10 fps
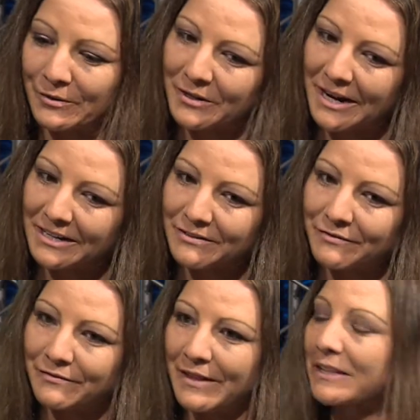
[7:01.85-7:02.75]
kind of
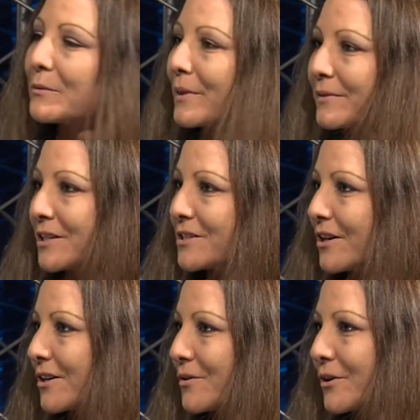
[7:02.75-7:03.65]
like the
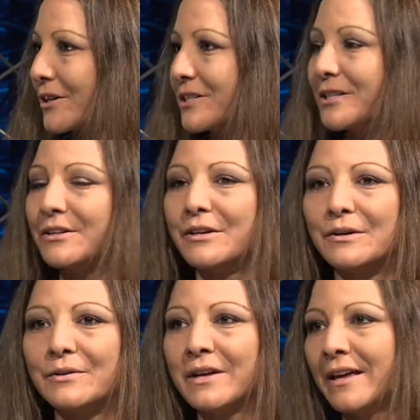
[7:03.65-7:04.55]
dark horse, you
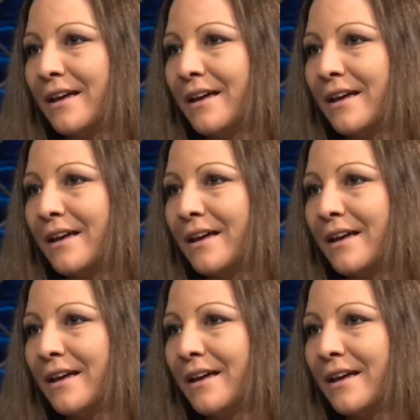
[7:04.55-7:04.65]
know.